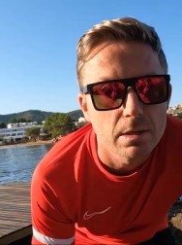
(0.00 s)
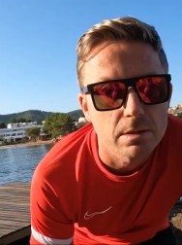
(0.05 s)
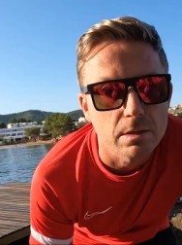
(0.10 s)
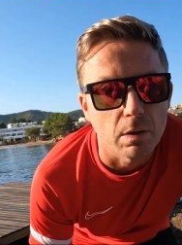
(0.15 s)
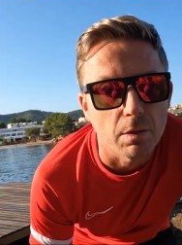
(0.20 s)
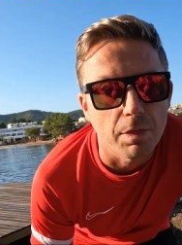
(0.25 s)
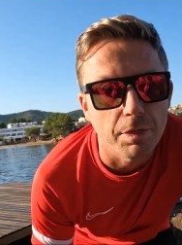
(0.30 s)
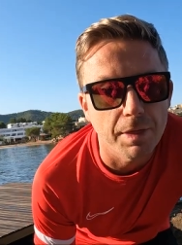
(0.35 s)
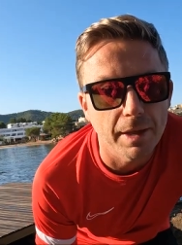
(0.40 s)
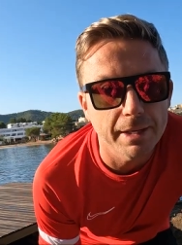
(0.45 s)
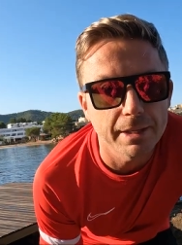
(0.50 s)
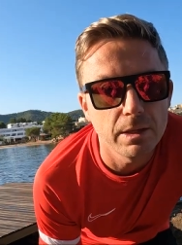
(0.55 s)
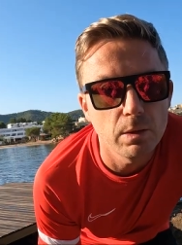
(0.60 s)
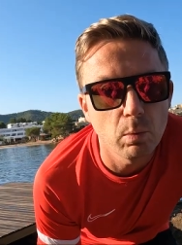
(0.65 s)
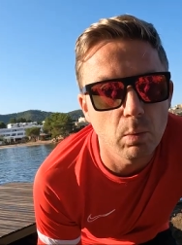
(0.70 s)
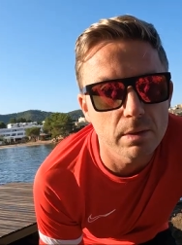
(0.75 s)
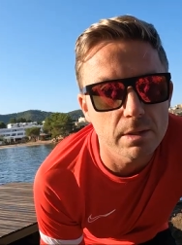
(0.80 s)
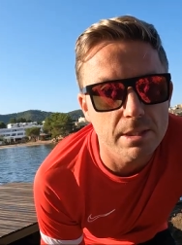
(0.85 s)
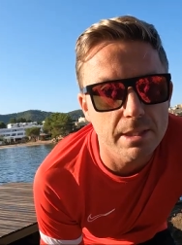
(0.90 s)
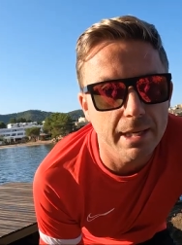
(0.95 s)
So thank you
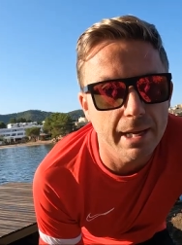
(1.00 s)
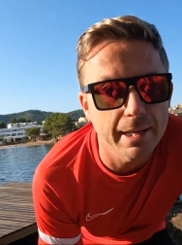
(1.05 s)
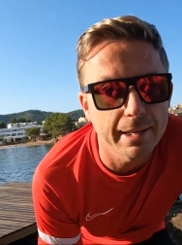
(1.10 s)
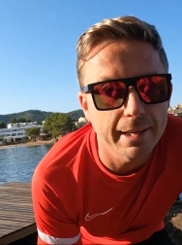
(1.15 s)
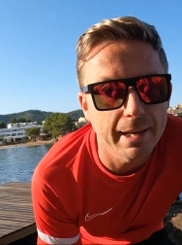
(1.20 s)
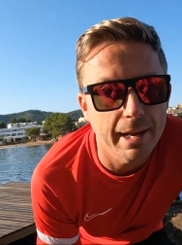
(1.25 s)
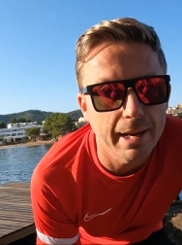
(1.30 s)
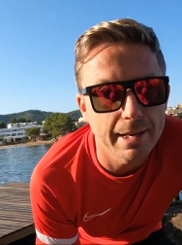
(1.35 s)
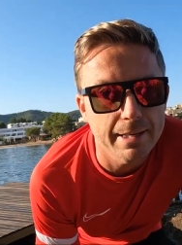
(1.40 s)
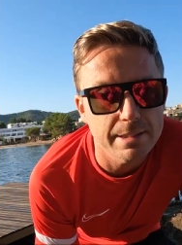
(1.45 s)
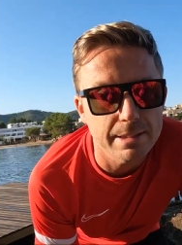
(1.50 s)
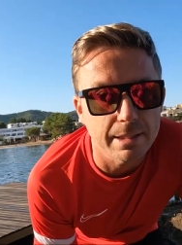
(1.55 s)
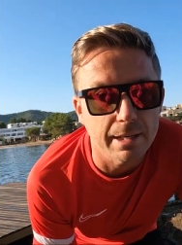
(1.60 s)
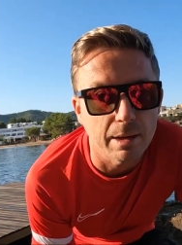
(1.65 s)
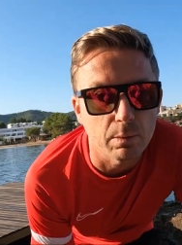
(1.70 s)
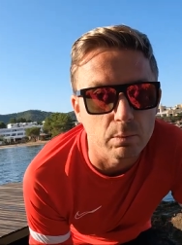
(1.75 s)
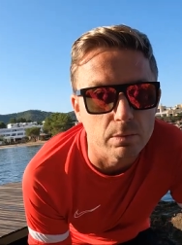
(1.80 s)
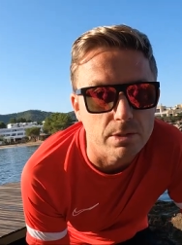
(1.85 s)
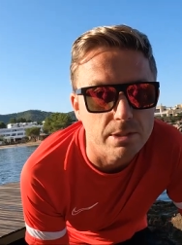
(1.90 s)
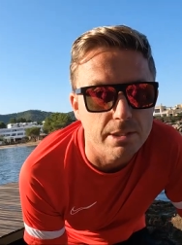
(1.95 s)
once again guys, and
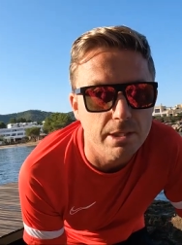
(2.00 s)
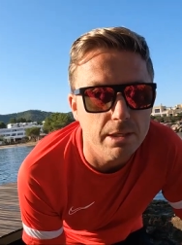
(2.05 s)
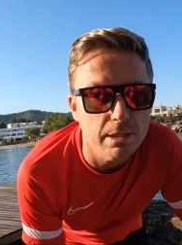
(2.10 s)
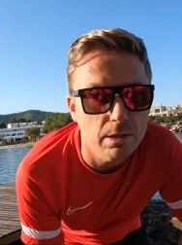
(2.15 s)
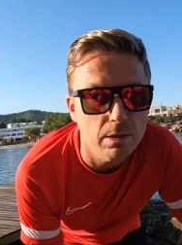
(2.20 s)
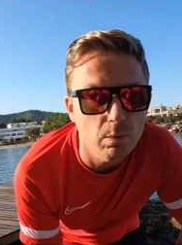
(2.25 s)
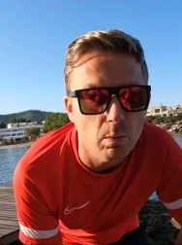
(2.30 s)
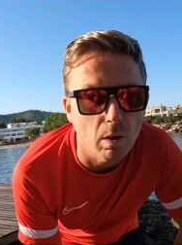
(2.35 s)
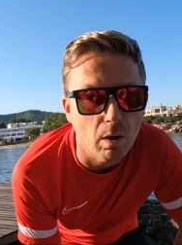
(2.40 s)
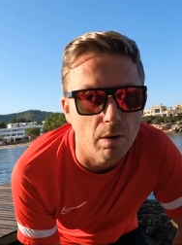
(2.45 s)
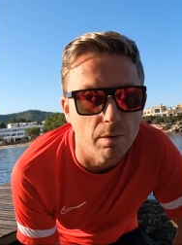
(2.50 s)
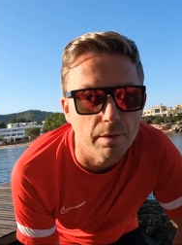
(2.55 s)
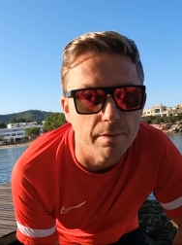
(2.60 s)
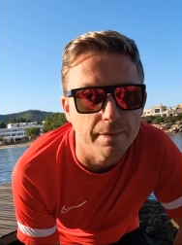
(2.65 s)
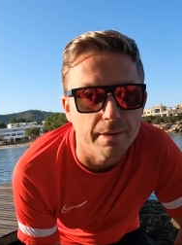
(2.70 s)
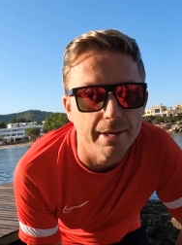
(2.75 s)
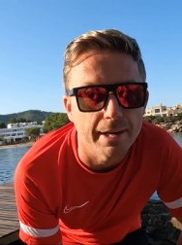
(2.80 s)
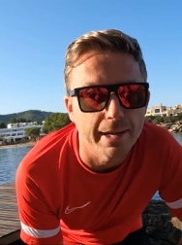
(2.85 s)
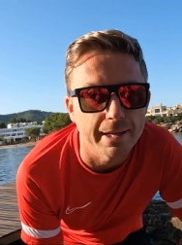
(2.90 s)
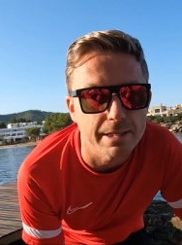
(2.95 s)
I will see you on
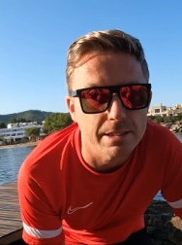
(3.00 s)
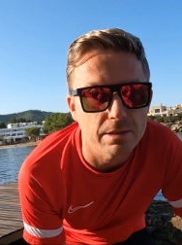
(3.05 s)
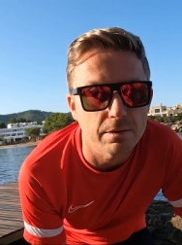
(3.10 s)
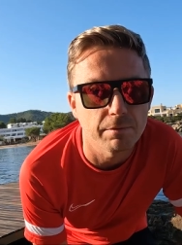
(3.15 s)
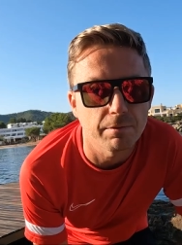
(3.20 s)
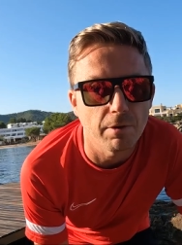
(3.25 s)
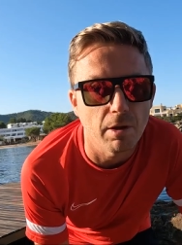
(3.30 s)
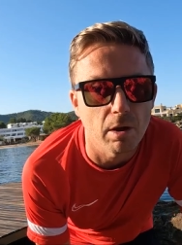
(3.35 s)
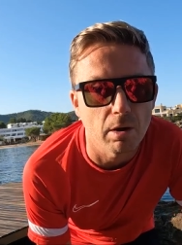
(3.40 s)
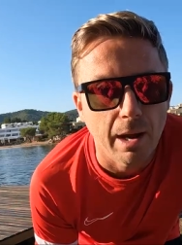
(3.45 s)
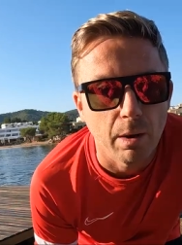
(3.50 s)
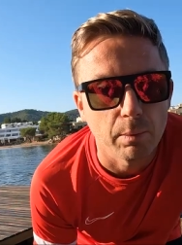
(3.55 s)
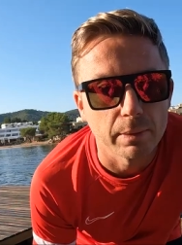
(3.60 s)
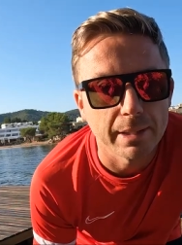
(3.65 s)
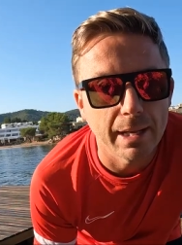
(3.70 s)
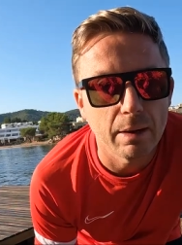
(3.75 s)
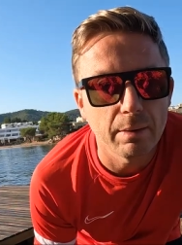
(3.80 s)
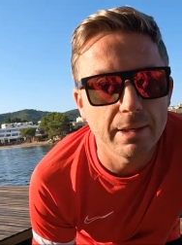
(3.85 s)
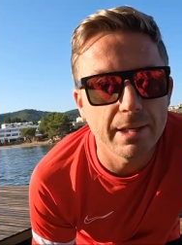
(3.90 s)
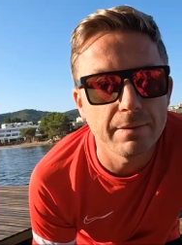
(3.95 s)
the next vlog. I will
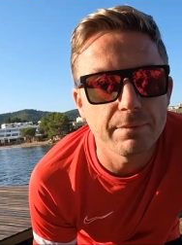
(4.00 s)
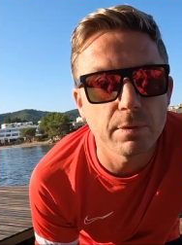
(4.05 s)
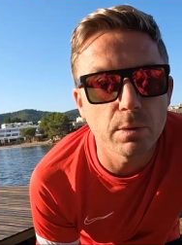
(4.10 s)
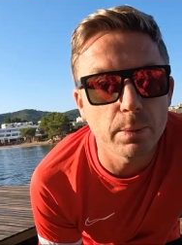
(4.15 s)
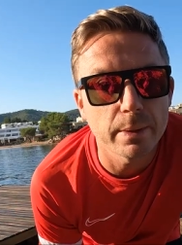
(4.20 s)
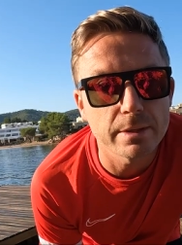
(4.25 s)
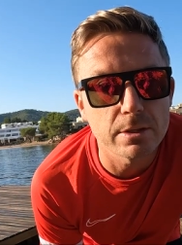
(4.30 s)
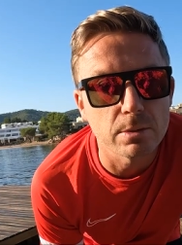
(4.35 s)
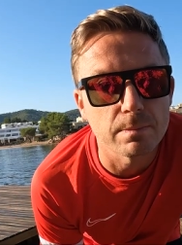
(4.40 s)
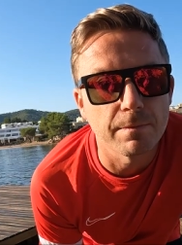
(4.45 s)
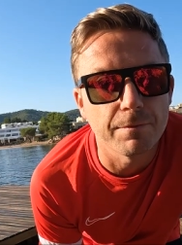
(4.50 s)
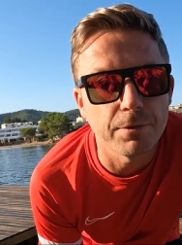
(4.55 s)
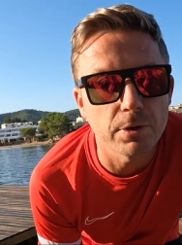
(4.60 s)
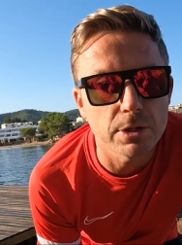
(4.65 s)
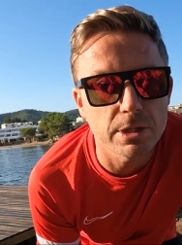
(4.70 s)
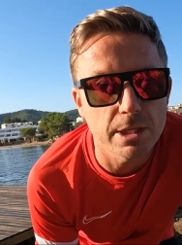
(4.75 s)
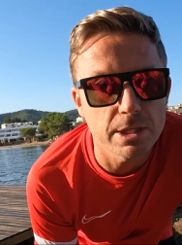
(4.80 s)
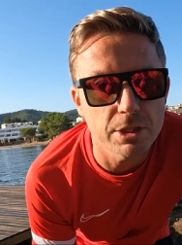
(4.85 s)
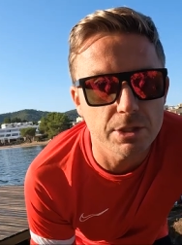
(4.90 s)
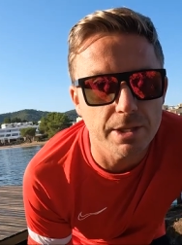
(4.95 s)
now leave you with some
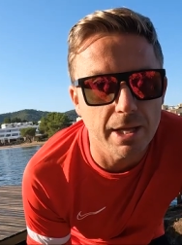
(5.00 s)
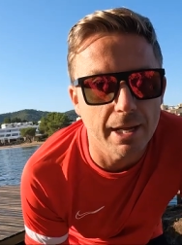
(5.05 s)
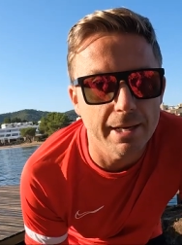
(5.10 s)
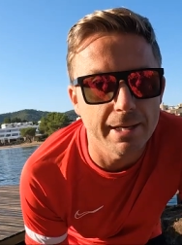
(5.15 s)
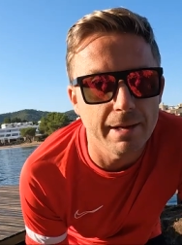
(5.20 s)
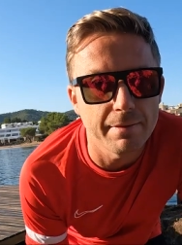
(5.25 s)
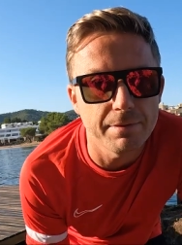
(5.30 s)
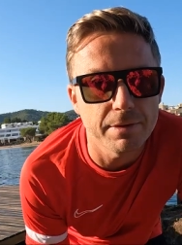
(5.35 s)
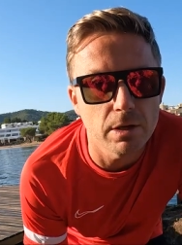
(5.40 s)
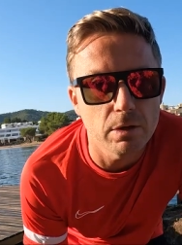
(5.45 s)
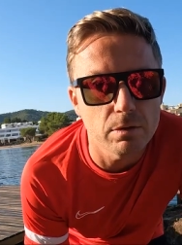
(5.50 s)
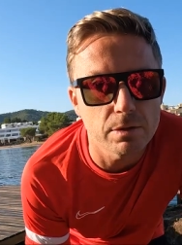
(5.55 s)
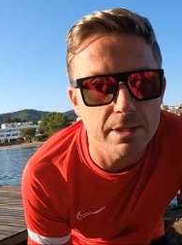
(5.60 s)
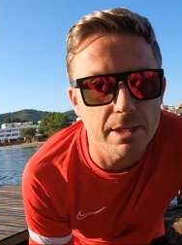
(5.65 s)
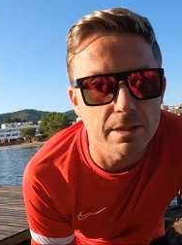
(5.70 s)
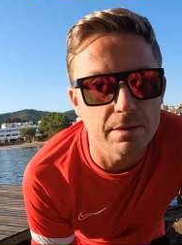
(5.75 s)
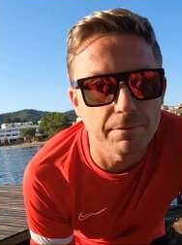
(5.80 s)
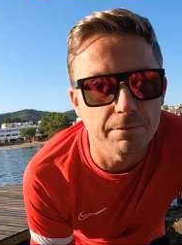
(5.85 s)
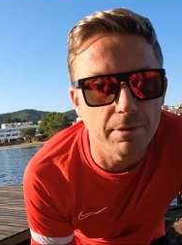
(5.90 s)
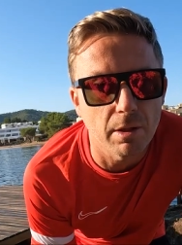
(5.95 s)
footage that I never used
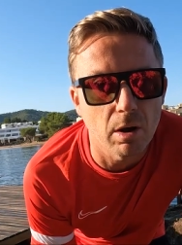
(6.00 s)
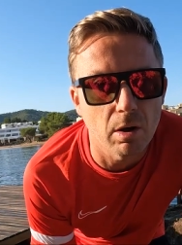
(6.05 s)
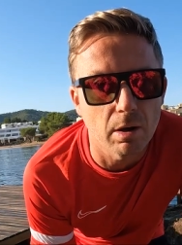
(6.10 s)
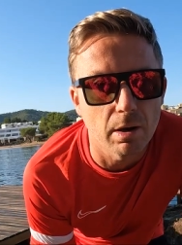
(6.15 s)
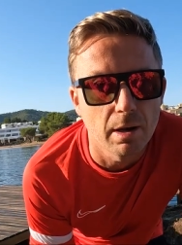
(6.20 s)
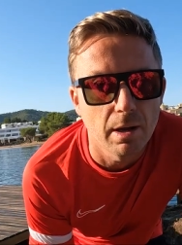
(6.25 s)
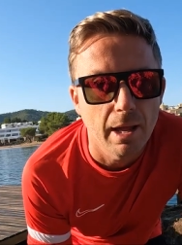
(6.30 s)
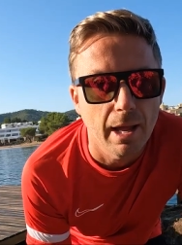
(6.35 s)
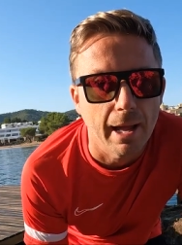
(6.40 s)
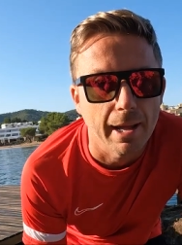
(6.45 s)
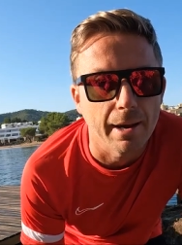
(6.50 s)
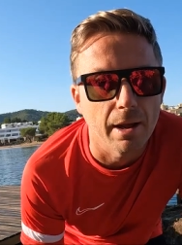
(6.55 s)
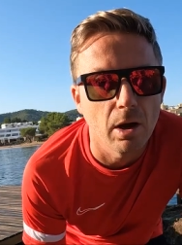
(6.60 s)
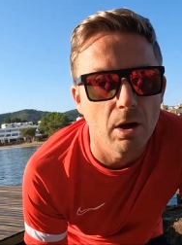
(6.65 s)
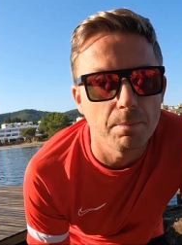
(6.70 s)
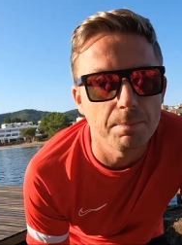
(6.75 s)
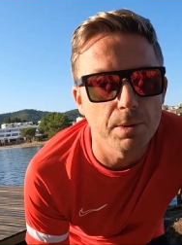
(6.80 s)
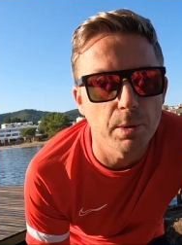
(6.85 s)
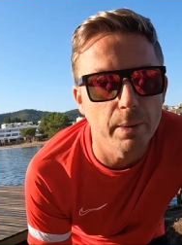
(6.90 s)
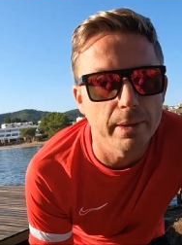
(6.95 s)
in the vlog, and I
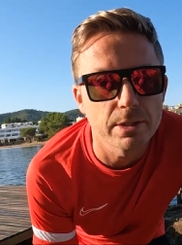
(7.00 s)
hope you